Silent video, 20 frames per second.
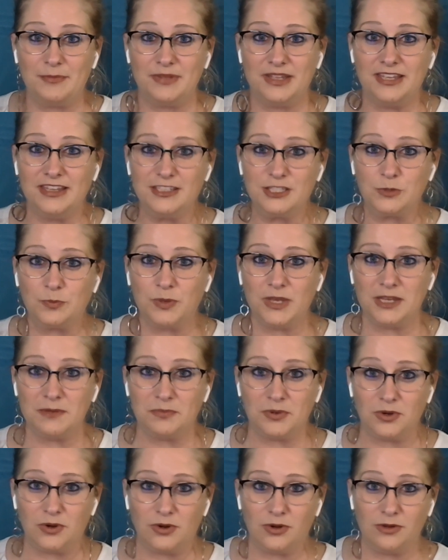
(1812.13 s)
his
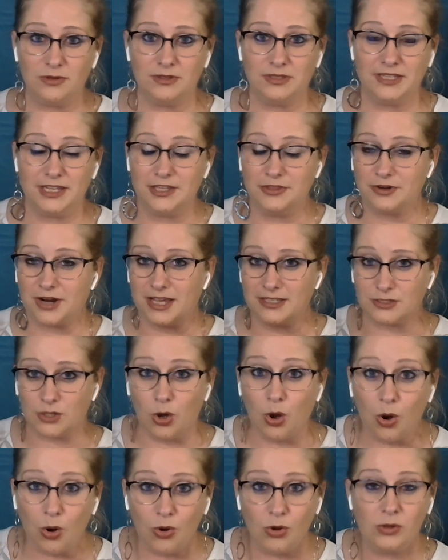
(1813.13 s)
people, either as a
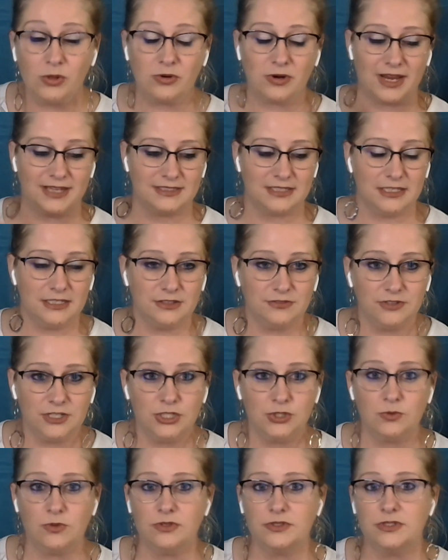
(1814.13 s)
whole or as
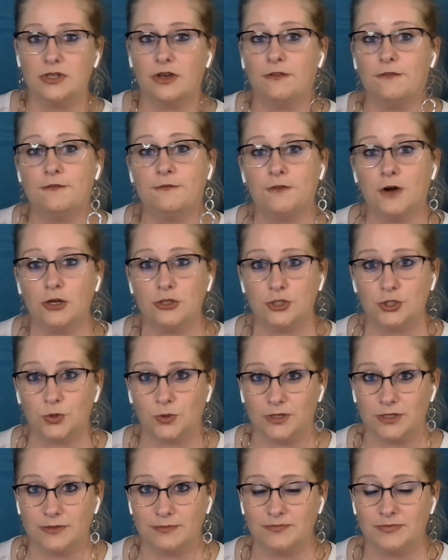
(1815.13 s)
individuals, fall short.